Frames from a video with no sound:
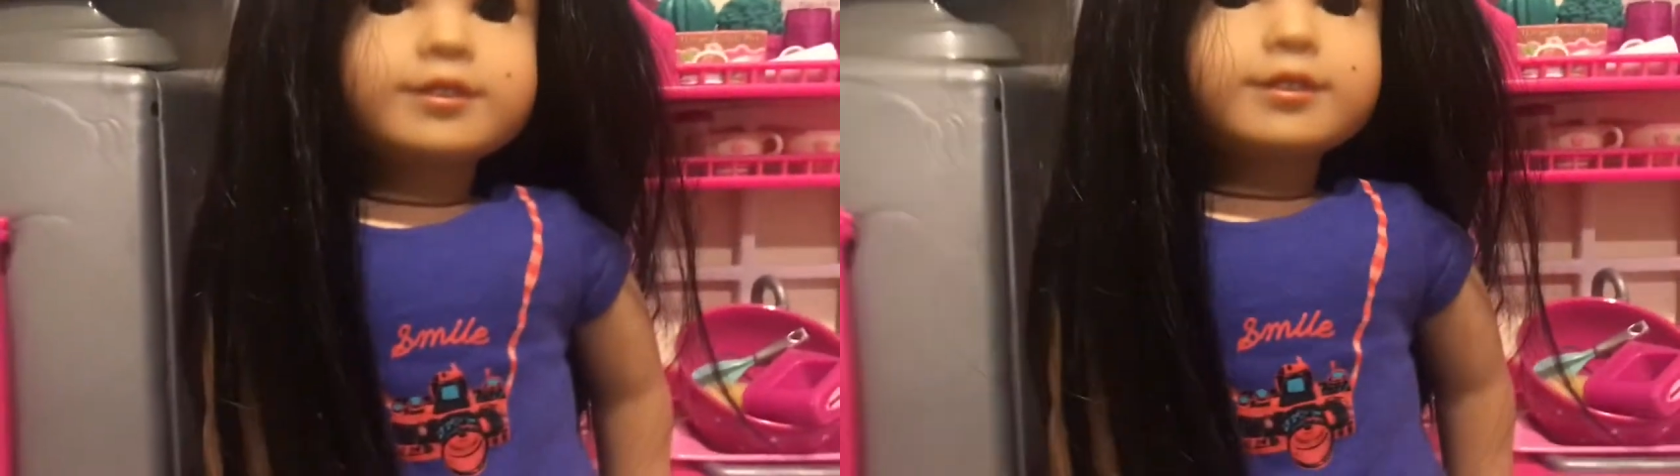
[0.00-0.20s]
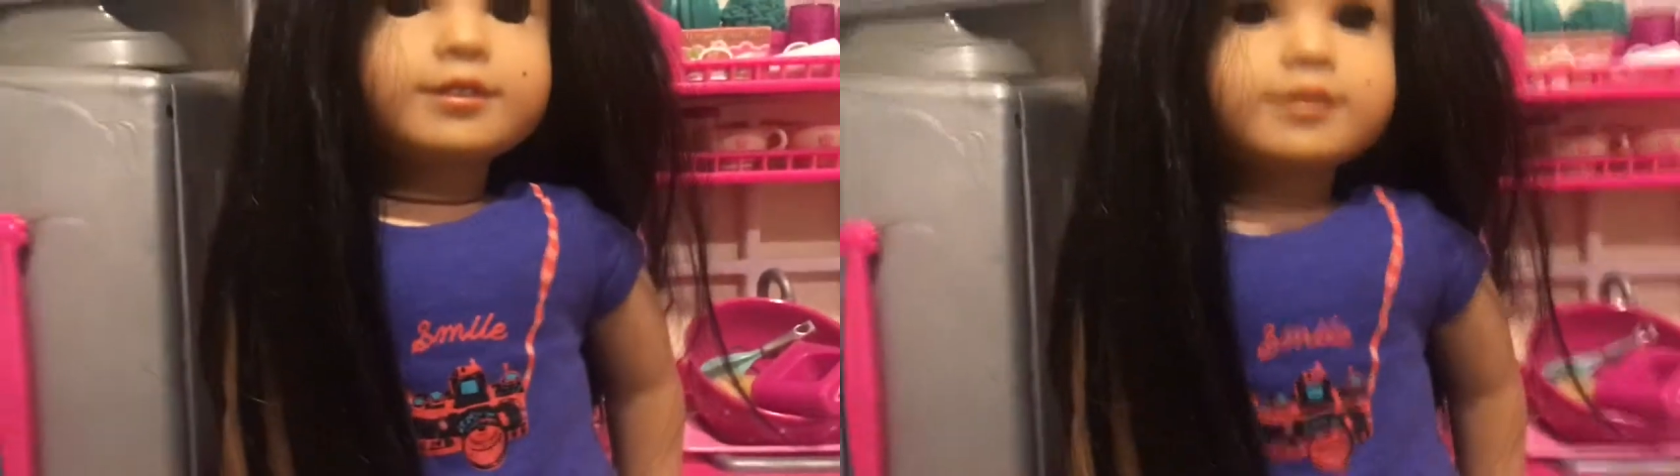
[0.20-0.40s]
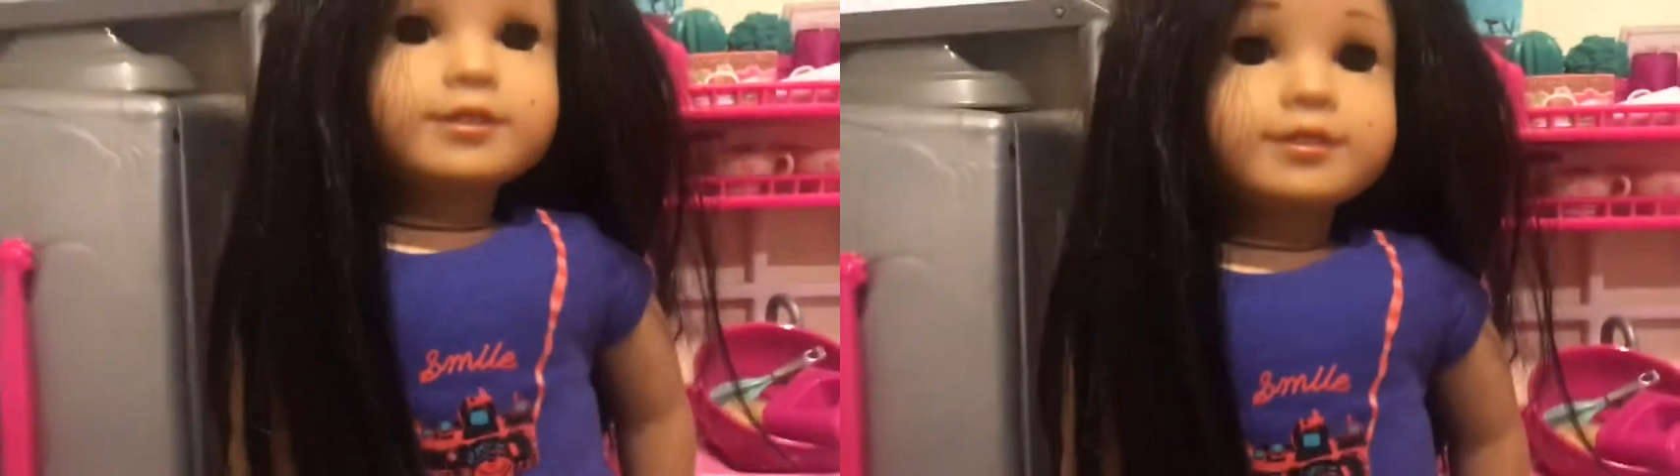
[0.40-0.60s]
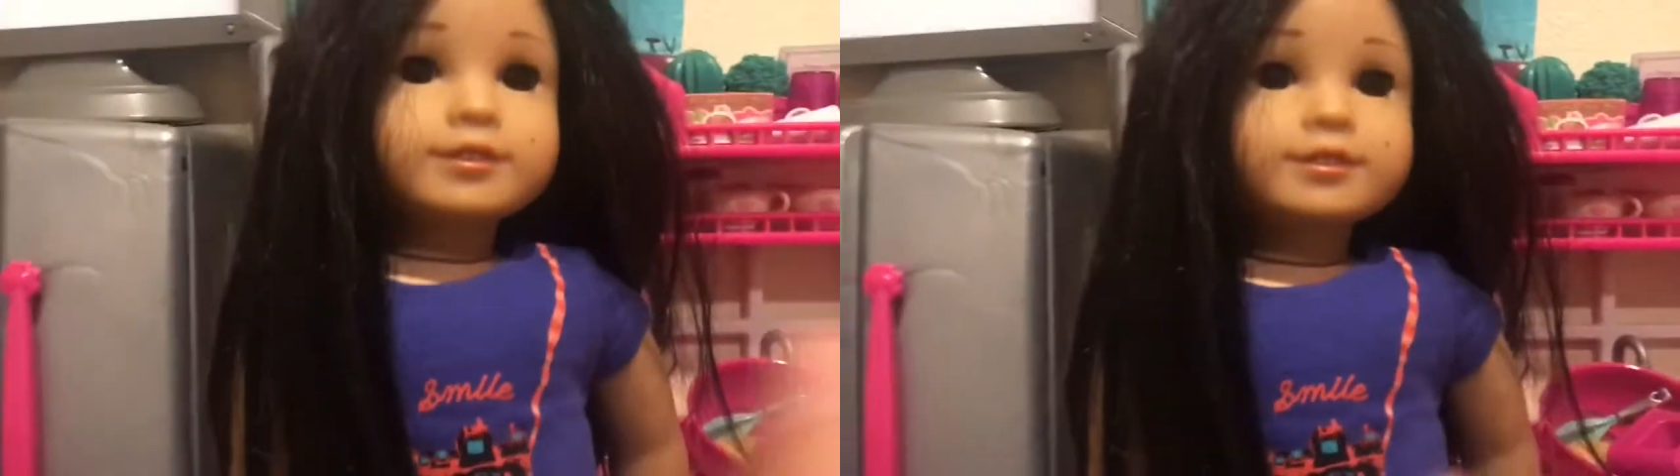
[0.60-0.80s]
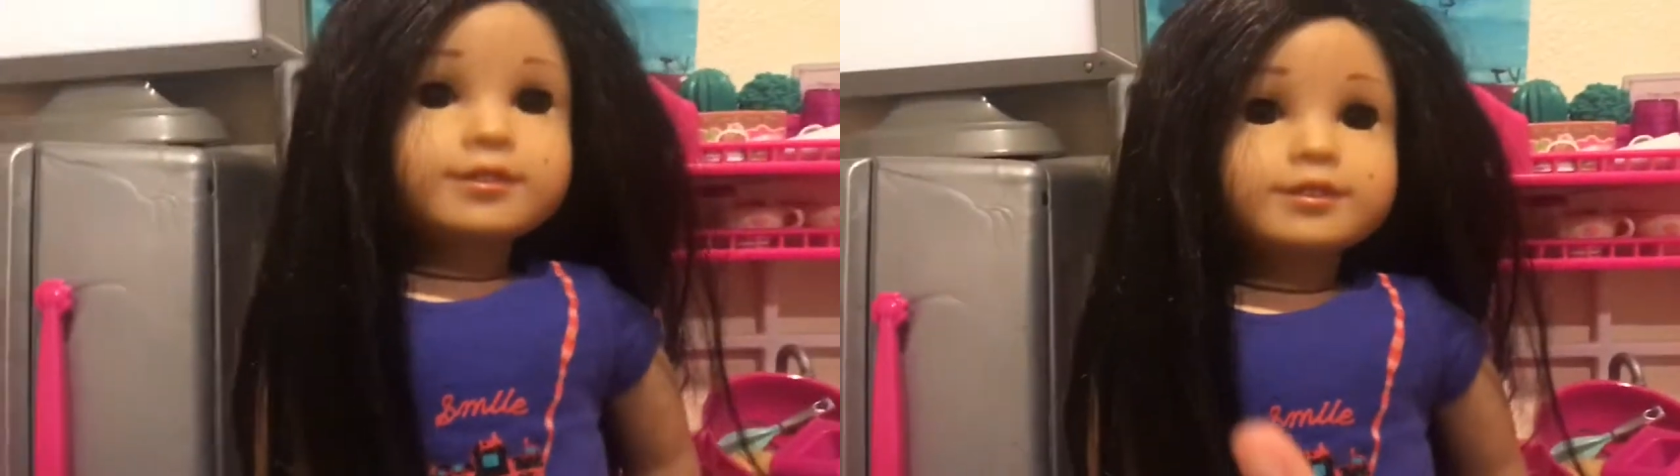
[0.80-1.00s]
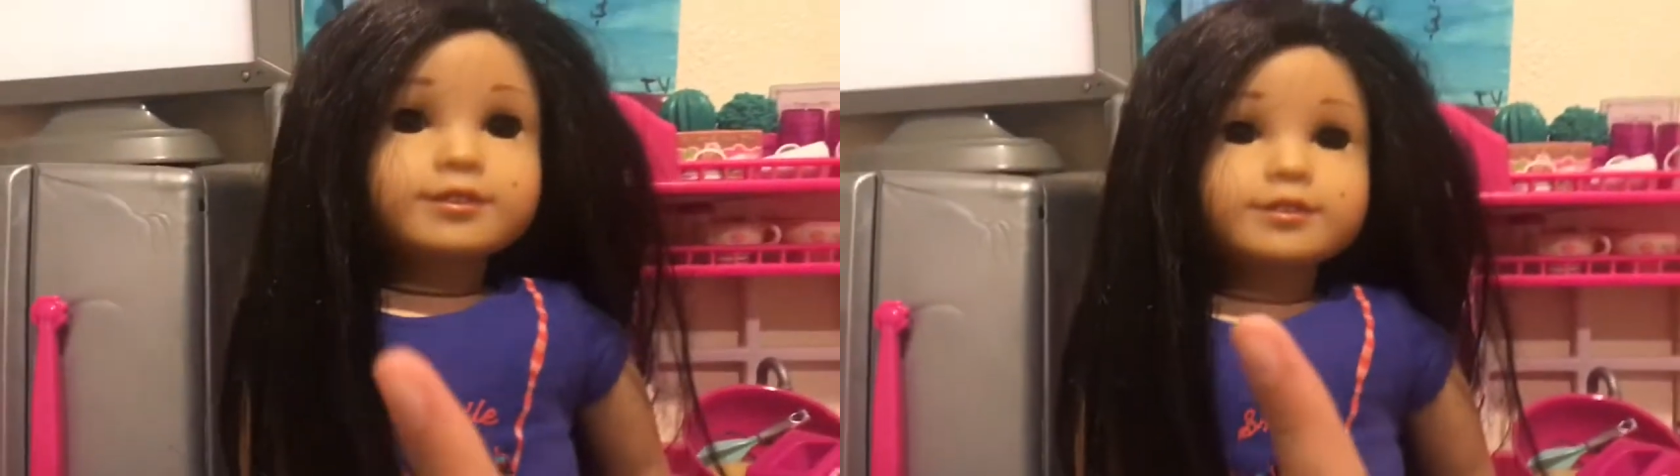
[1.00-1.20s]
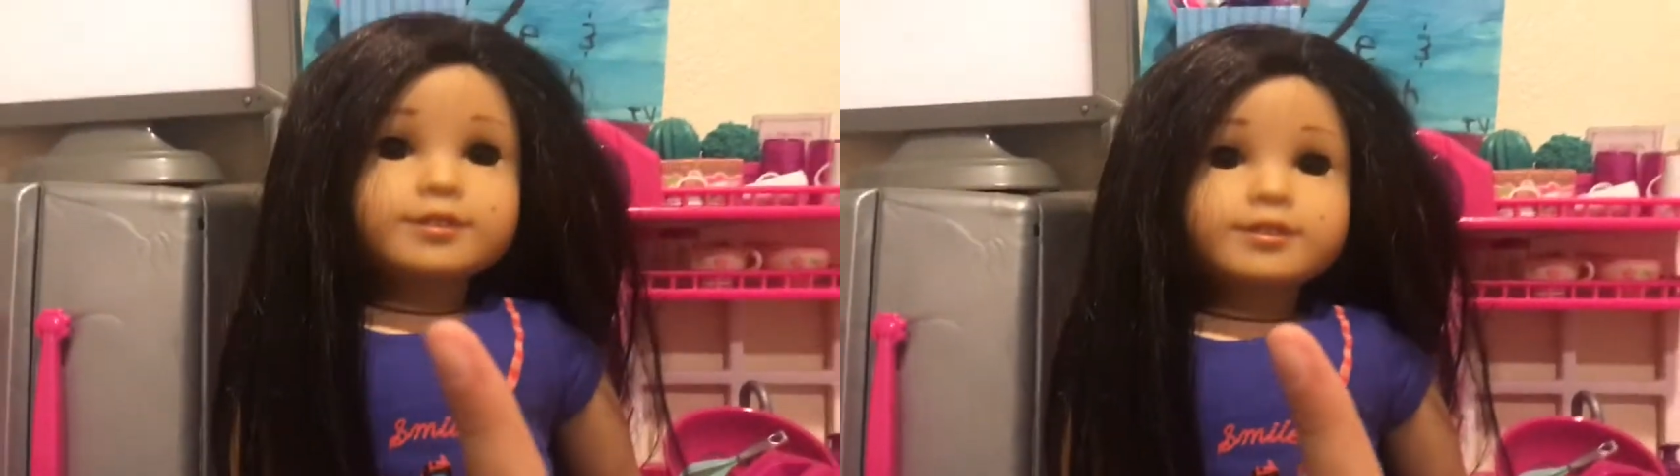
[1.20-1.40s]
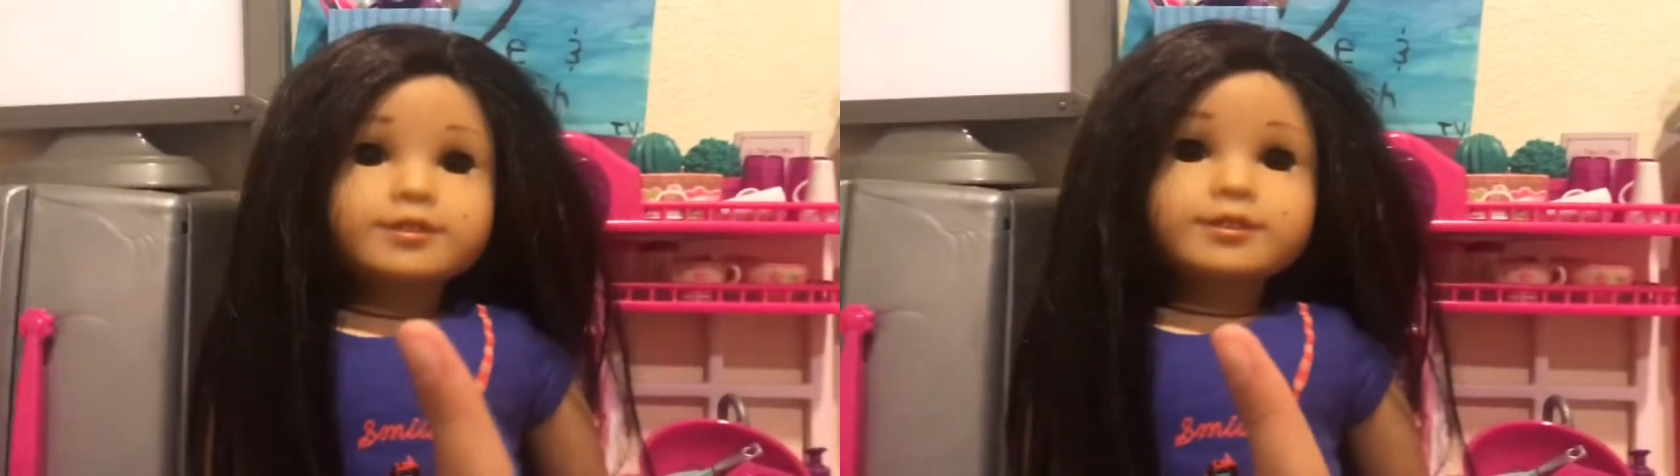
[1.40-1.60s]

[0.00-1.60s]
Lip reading: So, let's just get